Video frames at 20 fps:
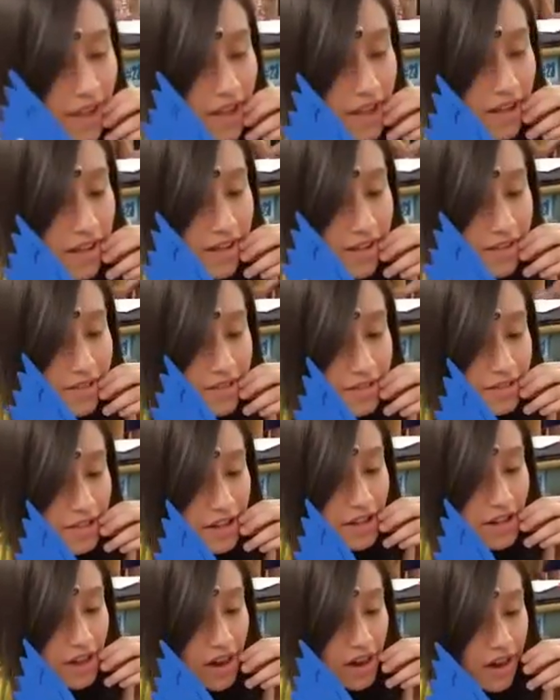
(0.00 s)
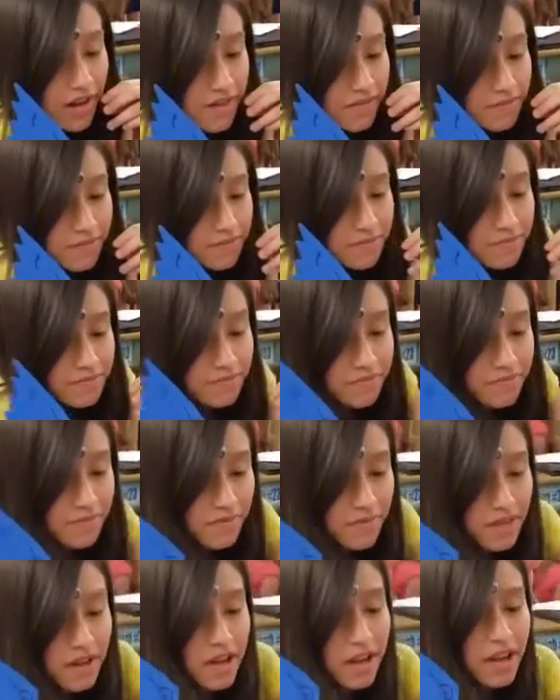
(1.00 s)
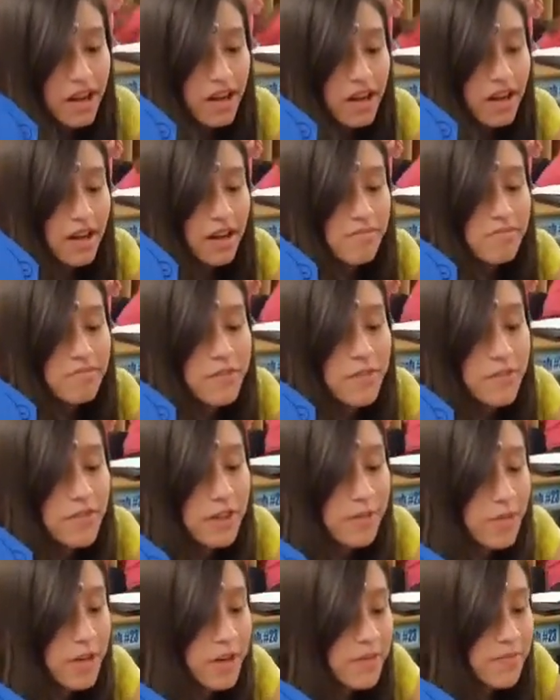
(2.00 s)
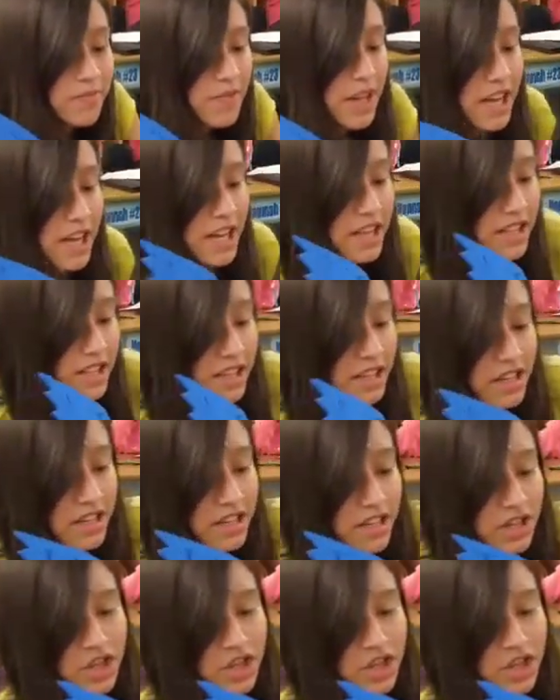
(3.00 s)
that match the model that you made? Um, the femur and the